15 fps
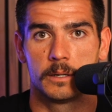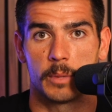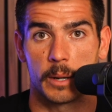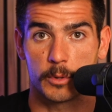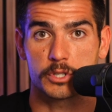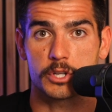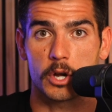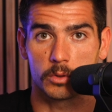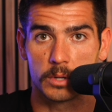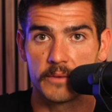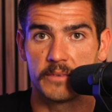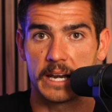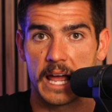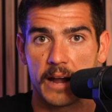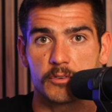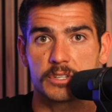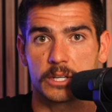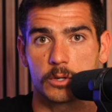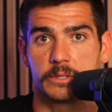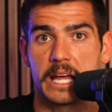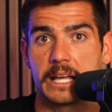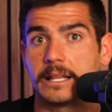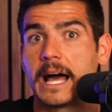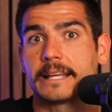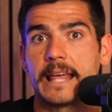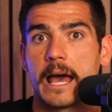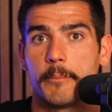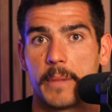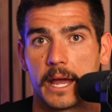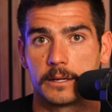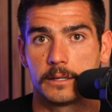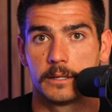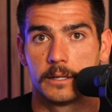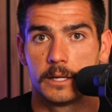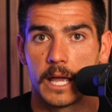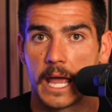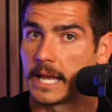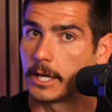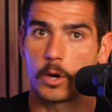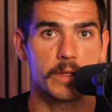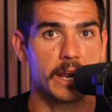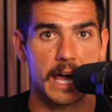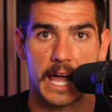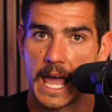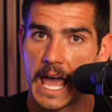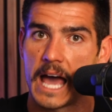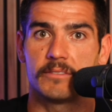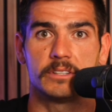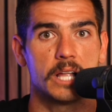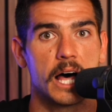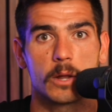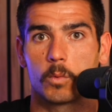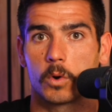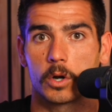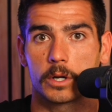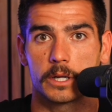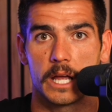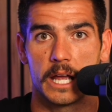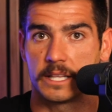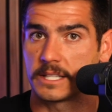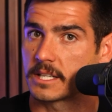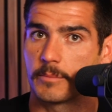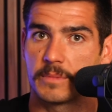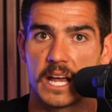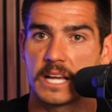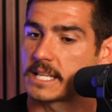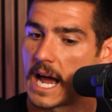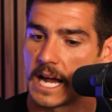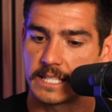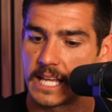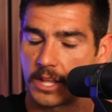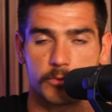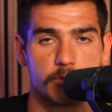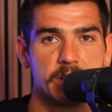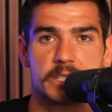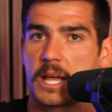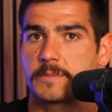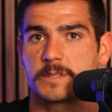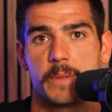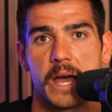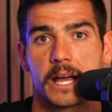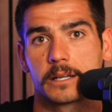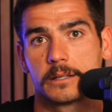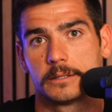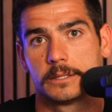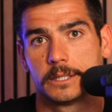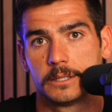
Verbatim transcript: I'm going to living every single day like that man and know that I have a lot of work. And some days I take 3 steps back.